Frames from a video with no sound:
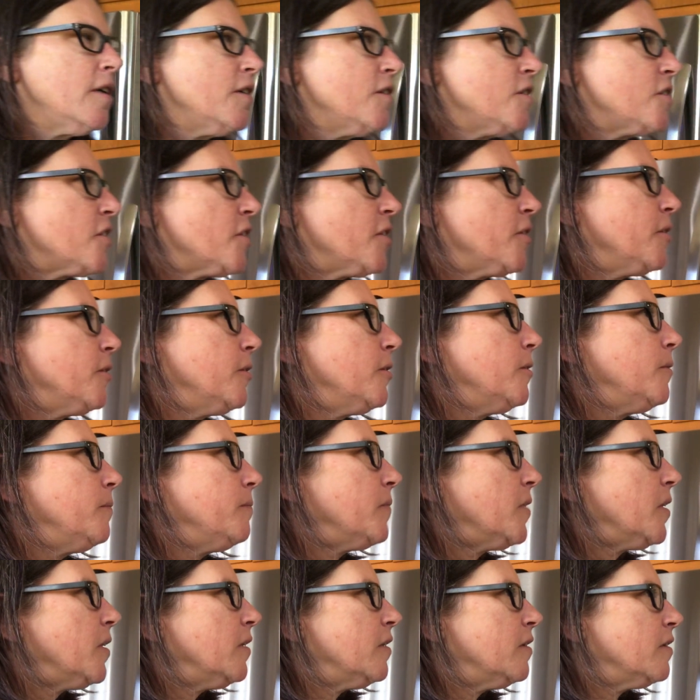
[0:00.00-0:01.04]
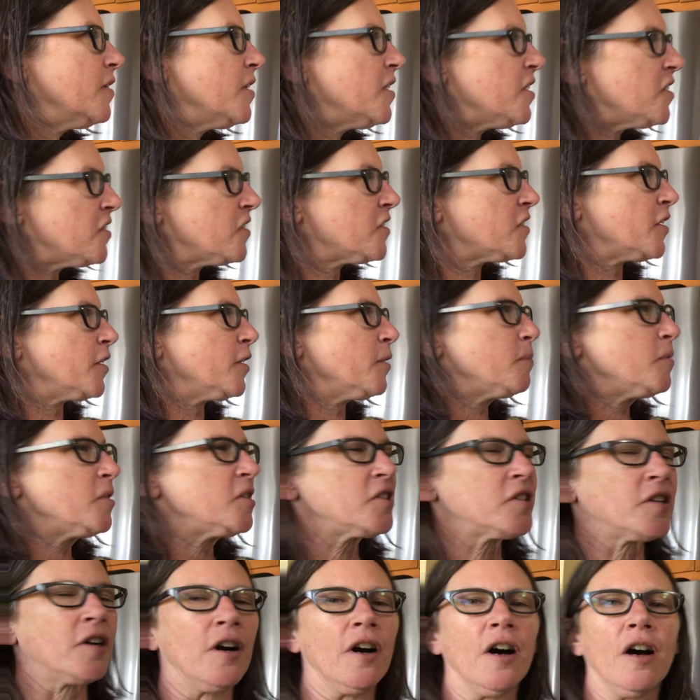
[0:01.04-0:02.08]
So this tip
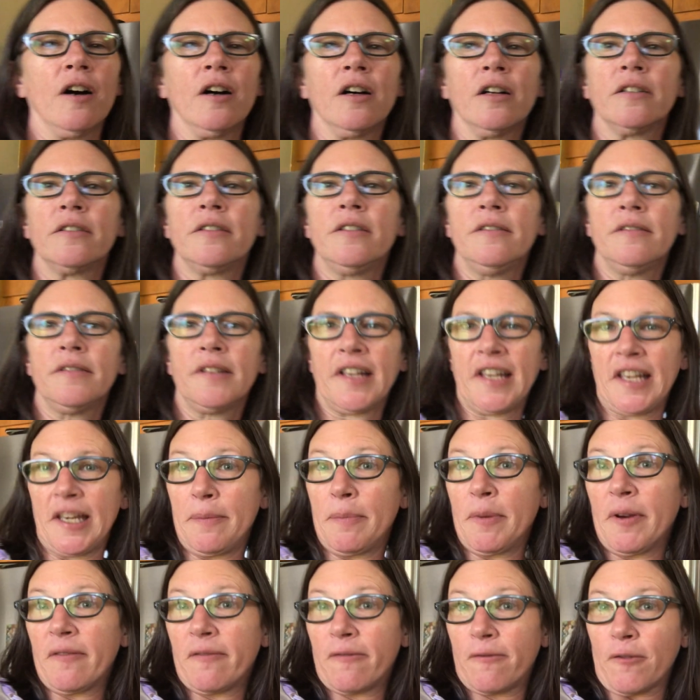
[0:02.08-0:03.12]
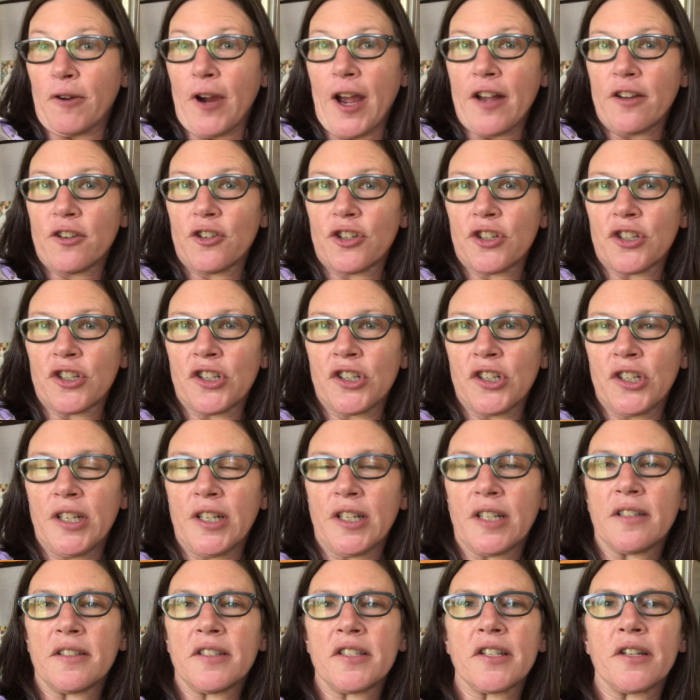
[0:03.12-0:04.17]
is called keep it fresh.
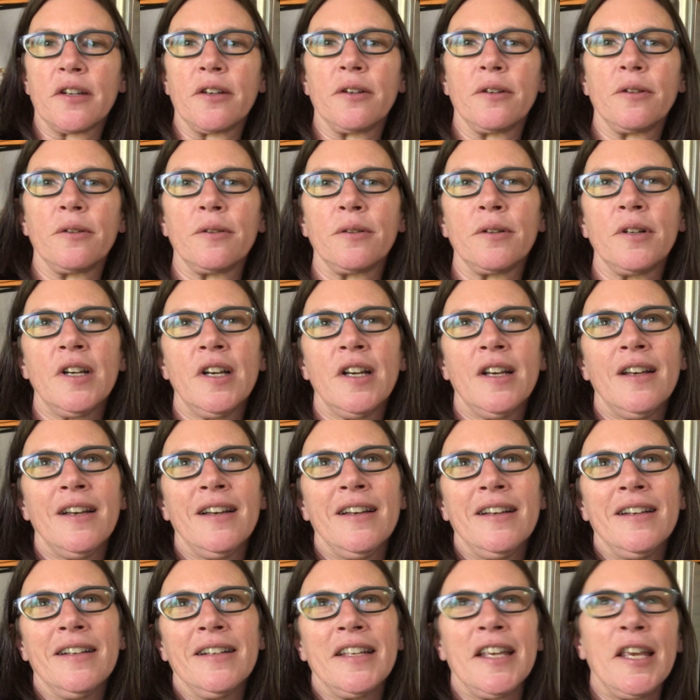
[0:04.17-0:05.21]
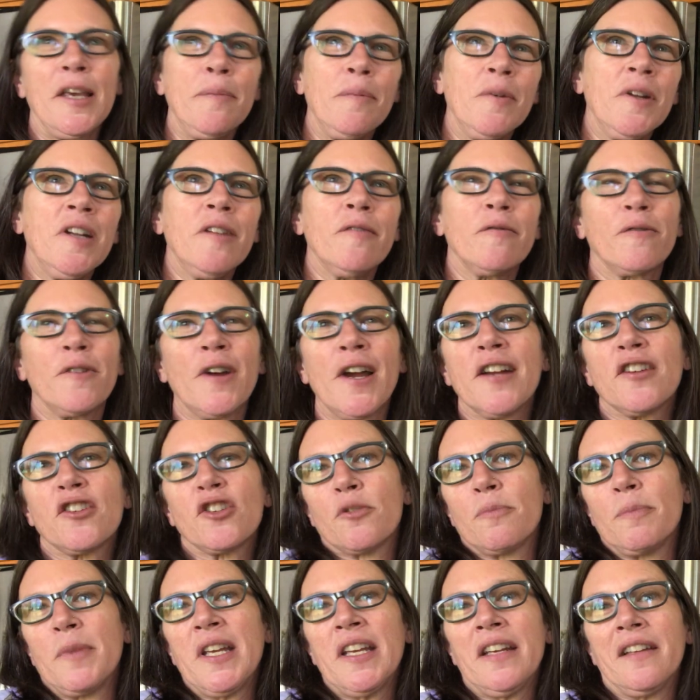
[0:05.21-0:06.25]
And so keeping it
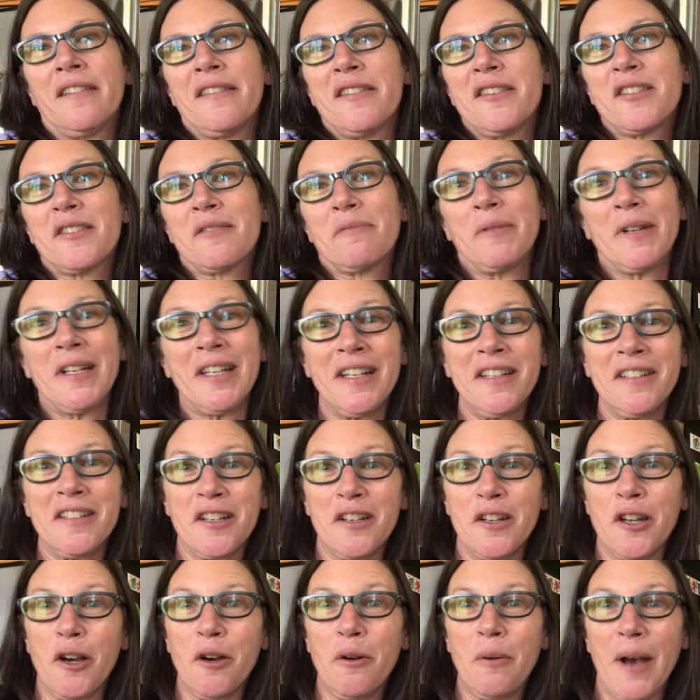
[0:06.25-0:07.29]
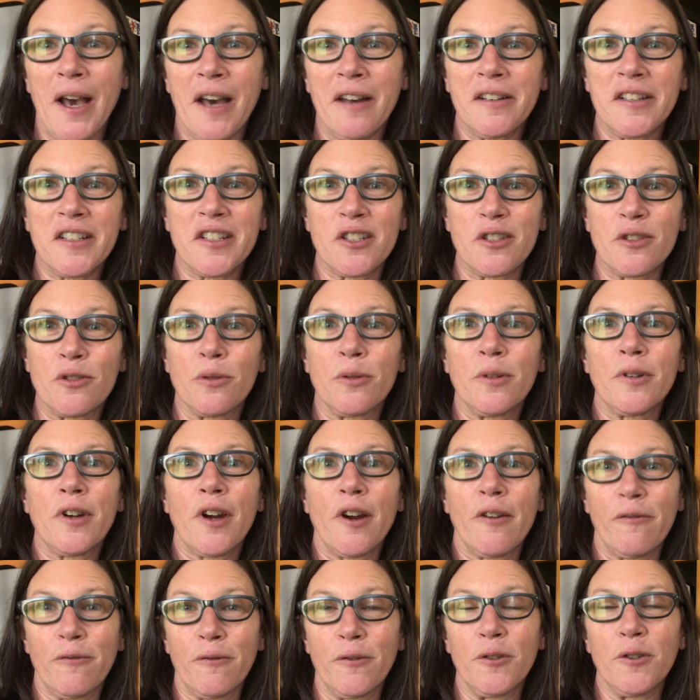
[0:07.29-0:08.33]
fresh means we need to know how to store
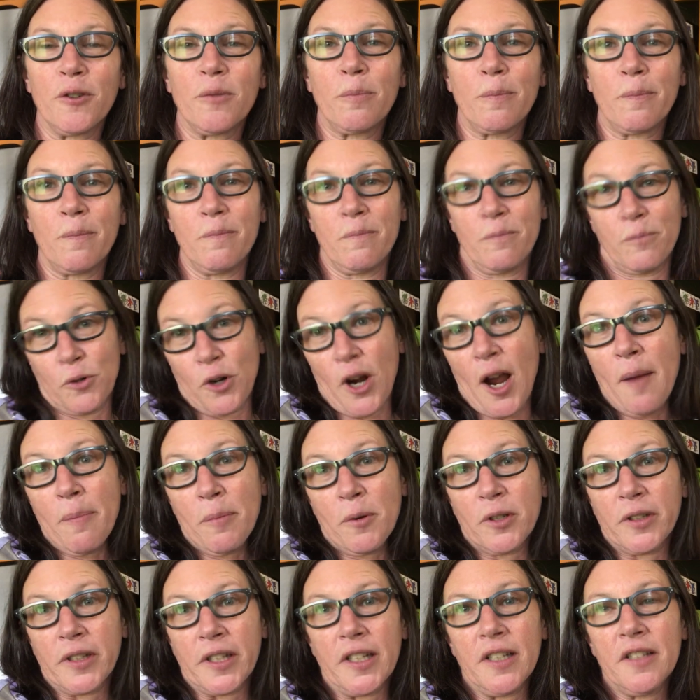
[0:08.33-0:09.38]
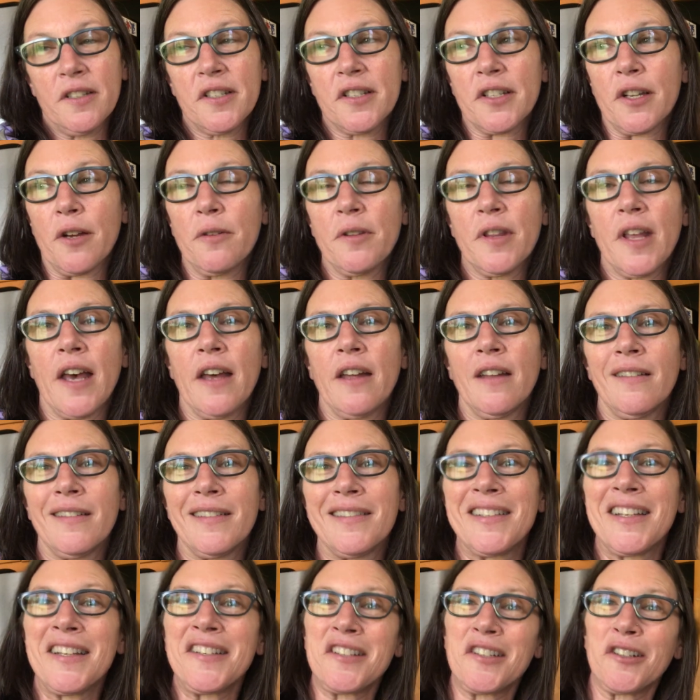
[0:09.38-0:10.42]
our food properly so that
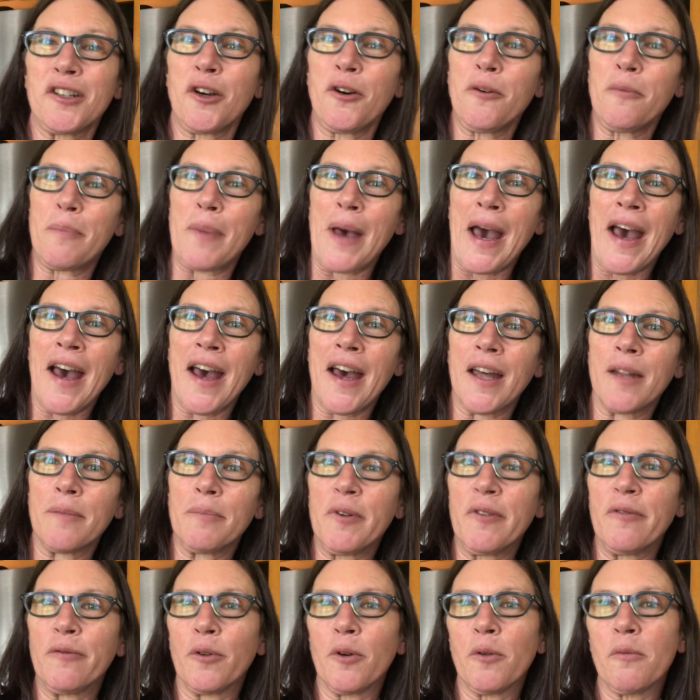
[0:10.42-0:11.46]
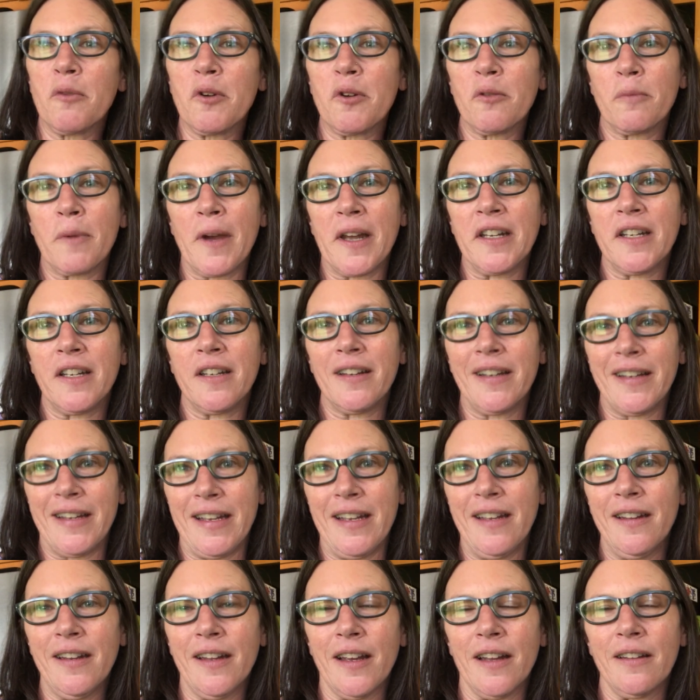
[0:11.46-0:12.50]
it doesn't go bad before we're ready to
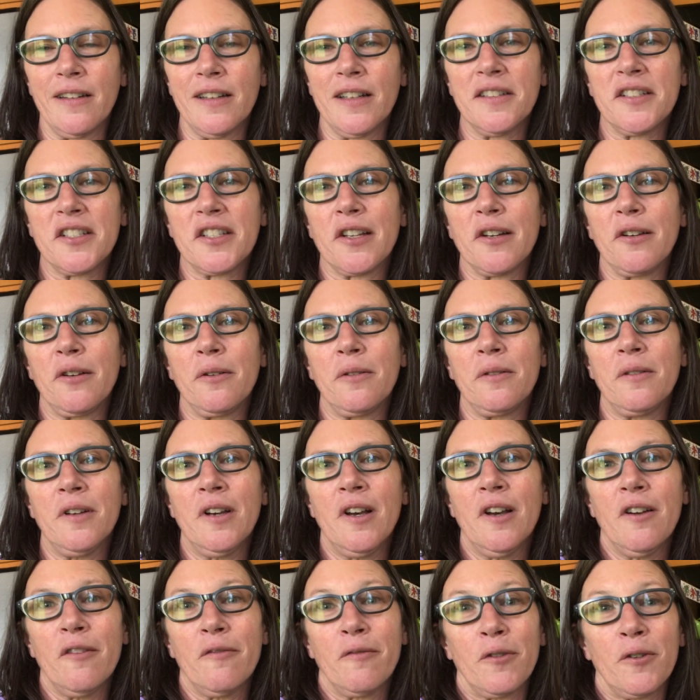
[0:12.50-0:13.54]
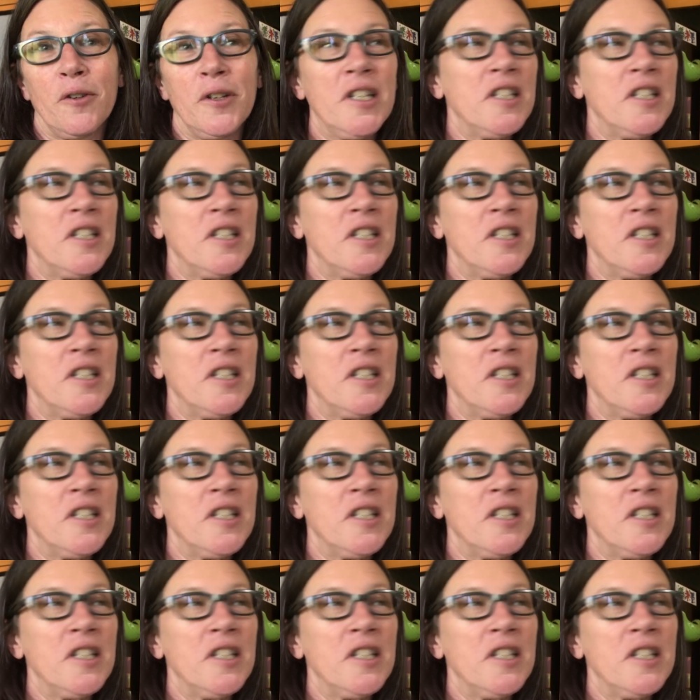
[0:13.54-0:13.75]
eat it. And so, for